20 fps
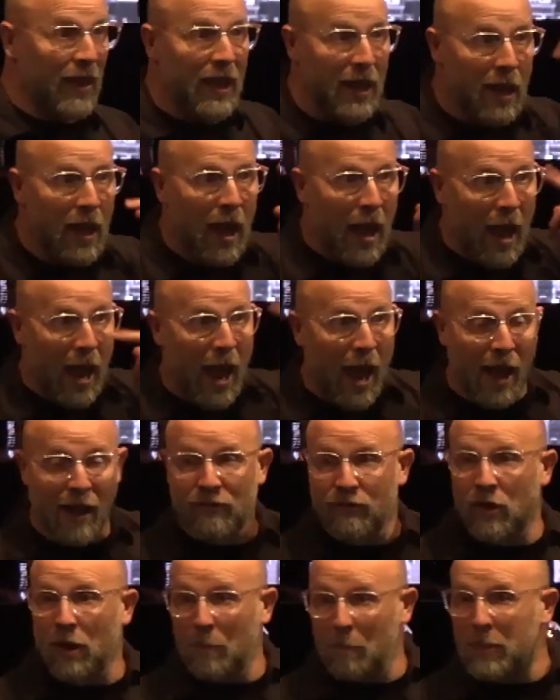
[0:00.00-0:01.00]
They
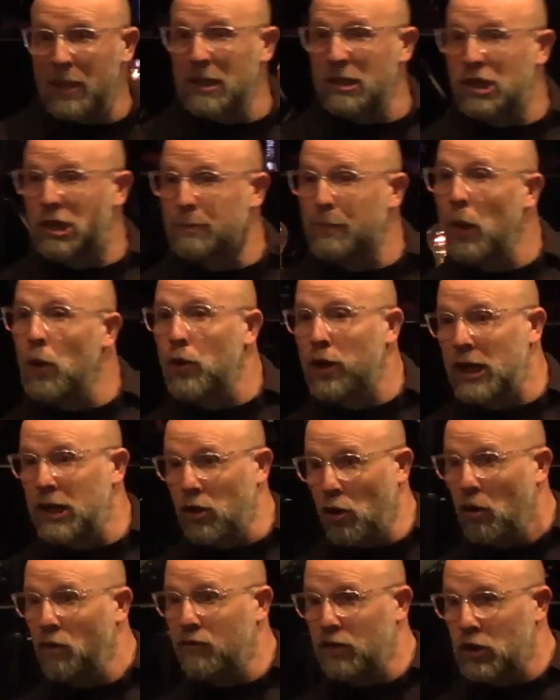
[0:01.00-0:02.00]
have been
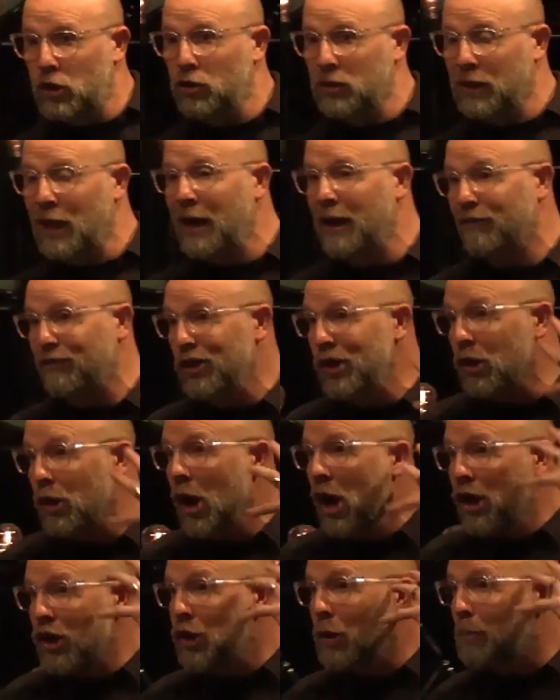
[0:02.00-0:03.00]
spoken over your life.
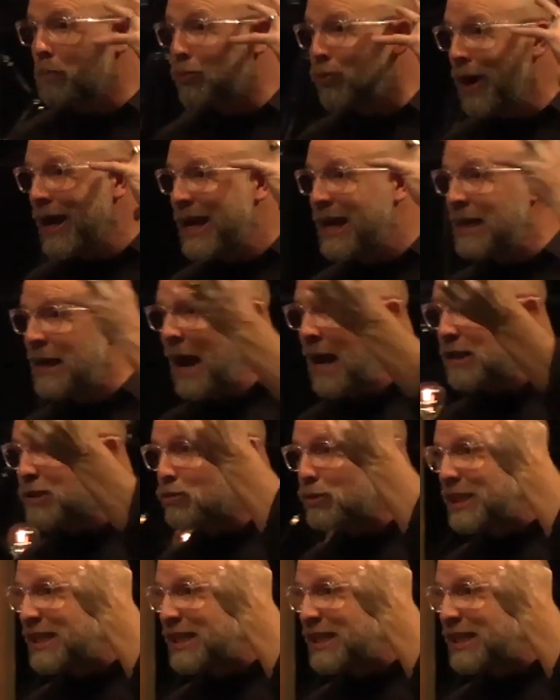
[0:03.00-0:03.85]
Your brain has